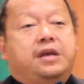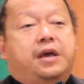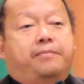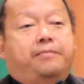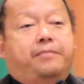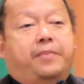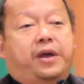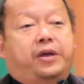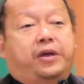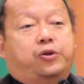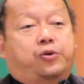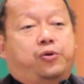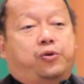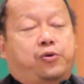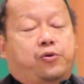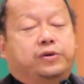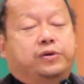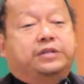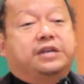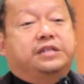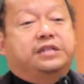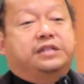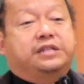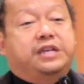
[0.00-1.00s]
May the
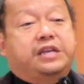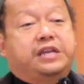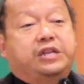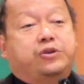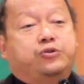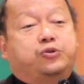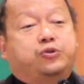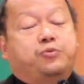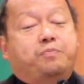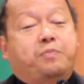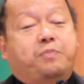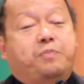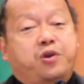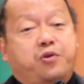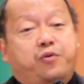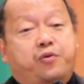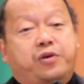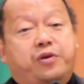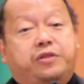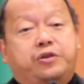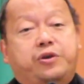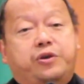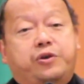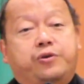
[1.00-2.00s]
Lord continue to be
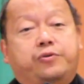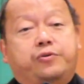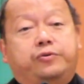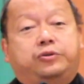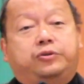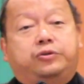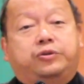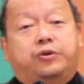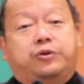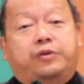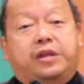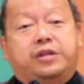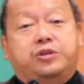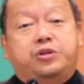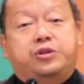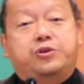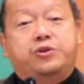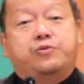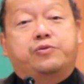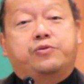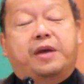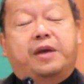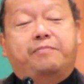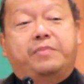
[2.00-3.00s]
with you so that
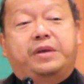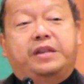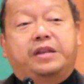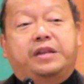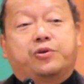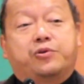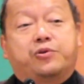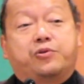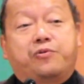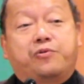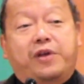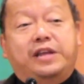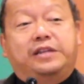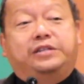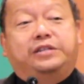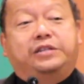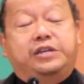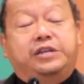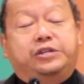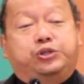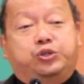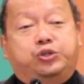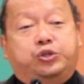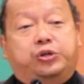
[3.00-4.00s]
you can be the great
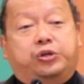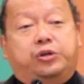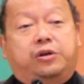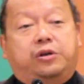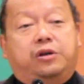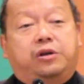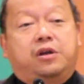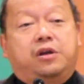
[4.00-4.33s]
teacher,